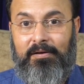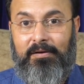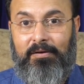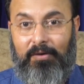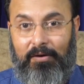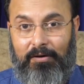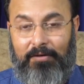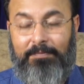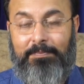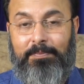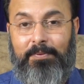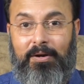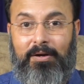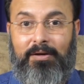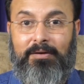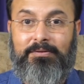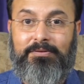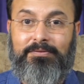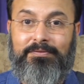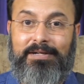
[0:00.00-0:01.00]
Lot of
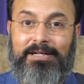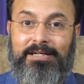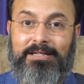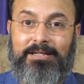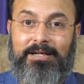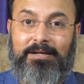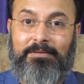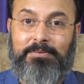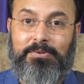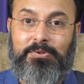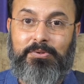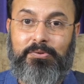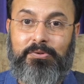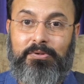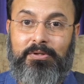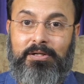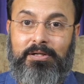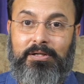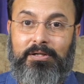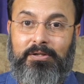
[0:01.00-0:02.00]
problems when it comes
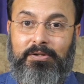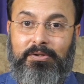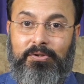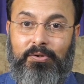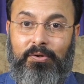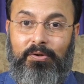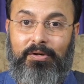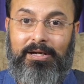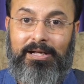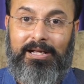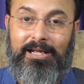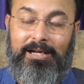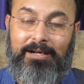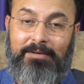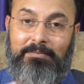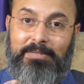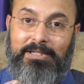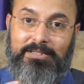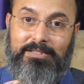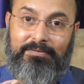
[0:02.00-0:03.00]
to your
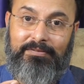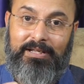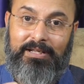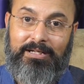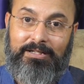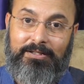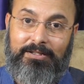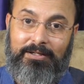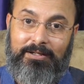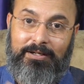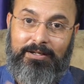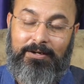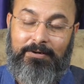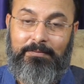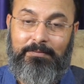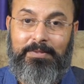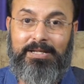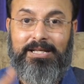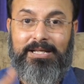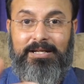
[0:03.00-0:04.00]
elements where the
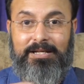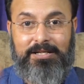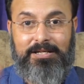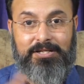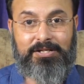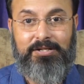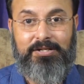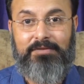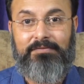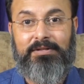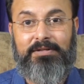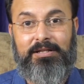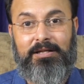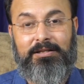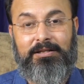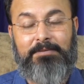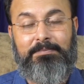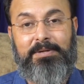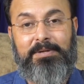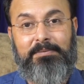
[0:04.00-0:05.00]
communication with
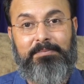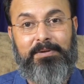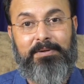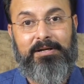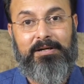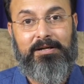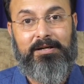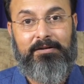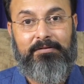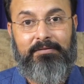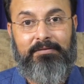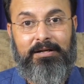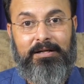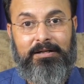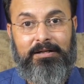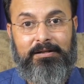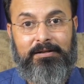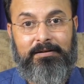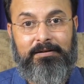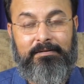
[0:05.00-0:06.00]
other people
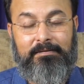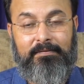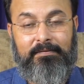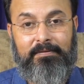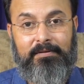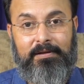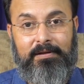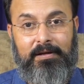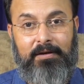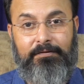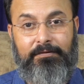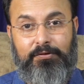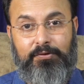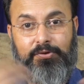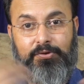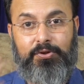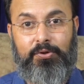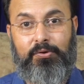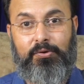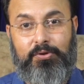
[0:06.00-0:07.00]
required. If
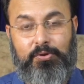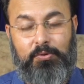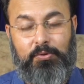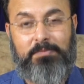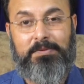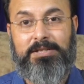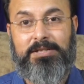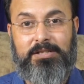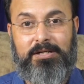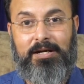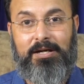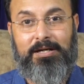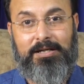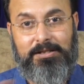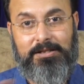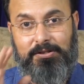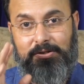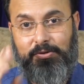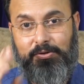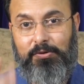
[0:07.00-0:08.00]
you show too much
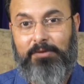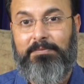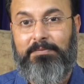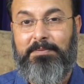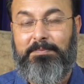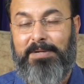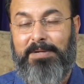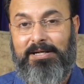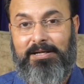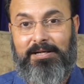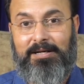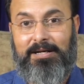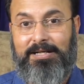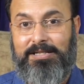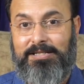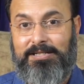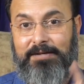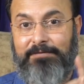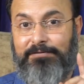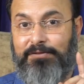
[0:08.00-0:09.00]
courage, you will be
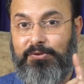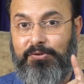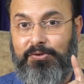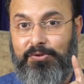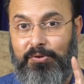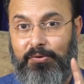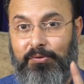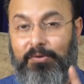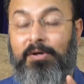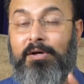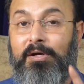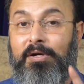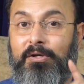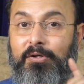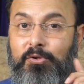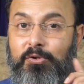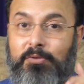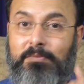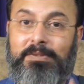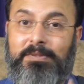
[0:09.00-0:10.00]
penalized. If you show
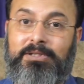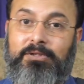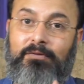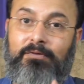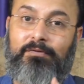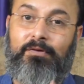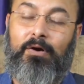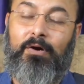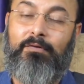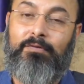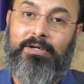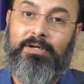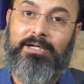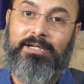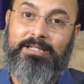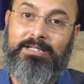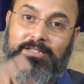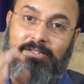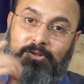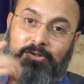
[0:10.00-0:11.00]
too much of
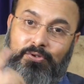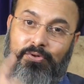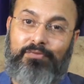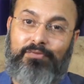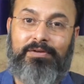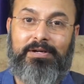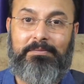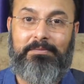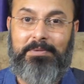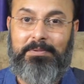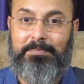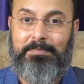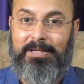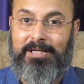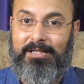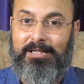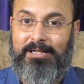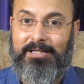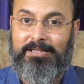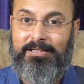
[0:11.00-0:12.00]
cowardness, you will be
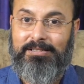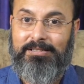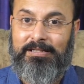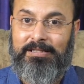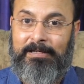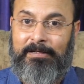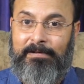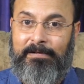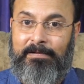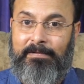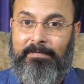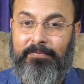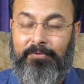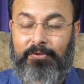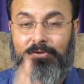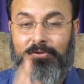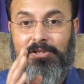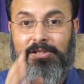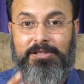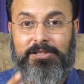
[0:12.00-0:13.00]
penalized.
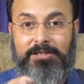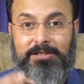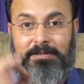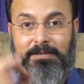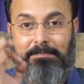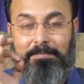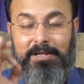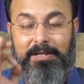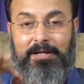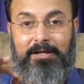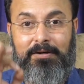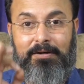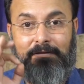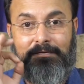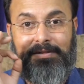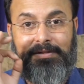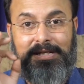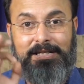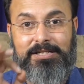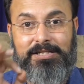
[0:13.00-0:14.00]
So this is a period
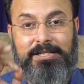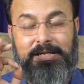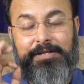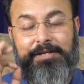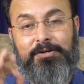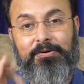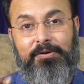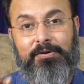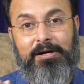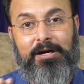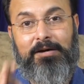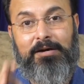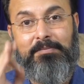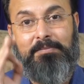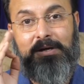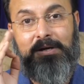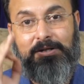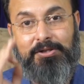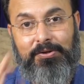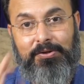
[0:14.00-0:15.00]
of testing your
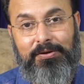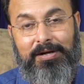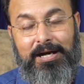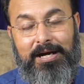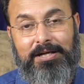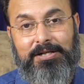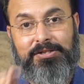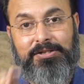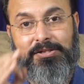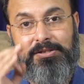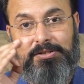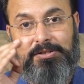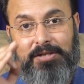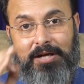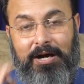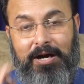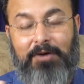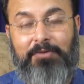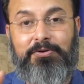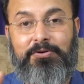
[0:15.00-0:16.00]
karma, your actions,
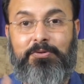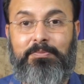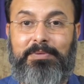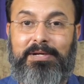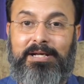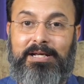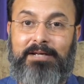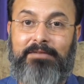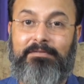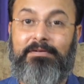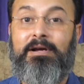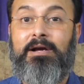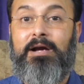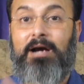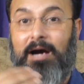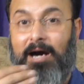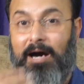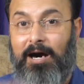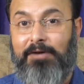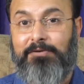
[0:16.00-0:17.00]
how you behave,
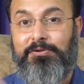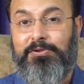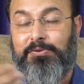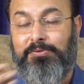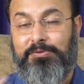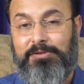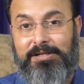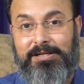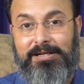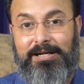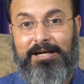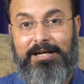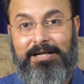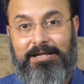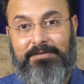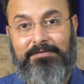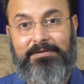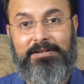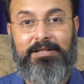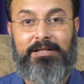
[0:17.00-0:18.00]
how you
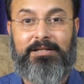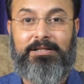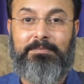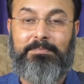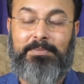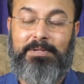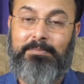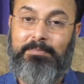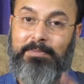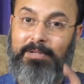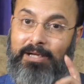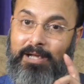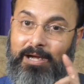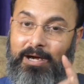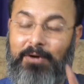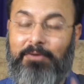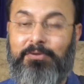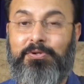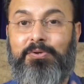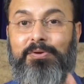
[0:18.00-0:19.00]
relate with other people,
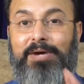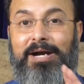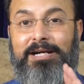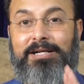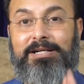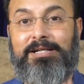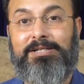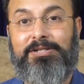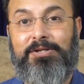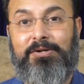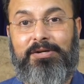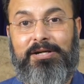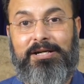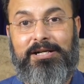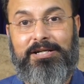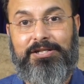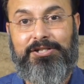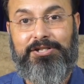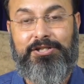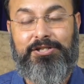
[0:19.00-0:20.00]
how you handle your
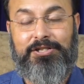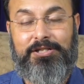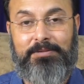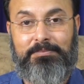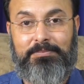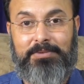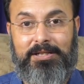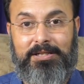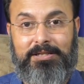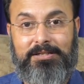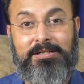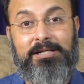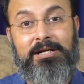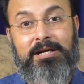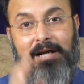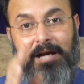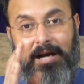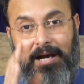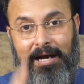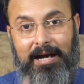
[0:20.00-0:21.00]
relationship things
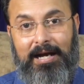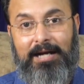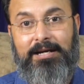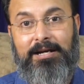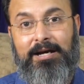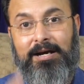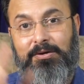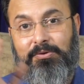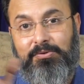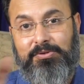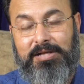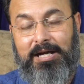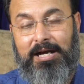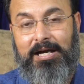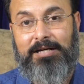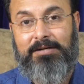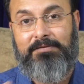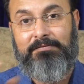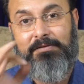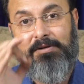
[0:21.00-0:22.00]
at house,
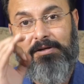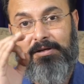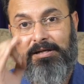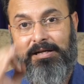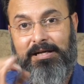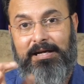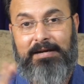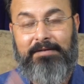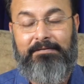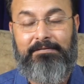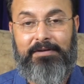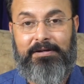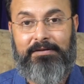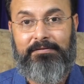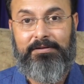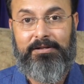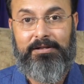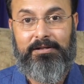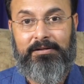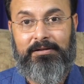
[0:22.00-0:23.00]
at work,
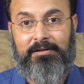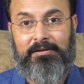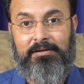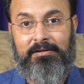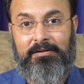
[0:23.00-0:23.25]
everywhere.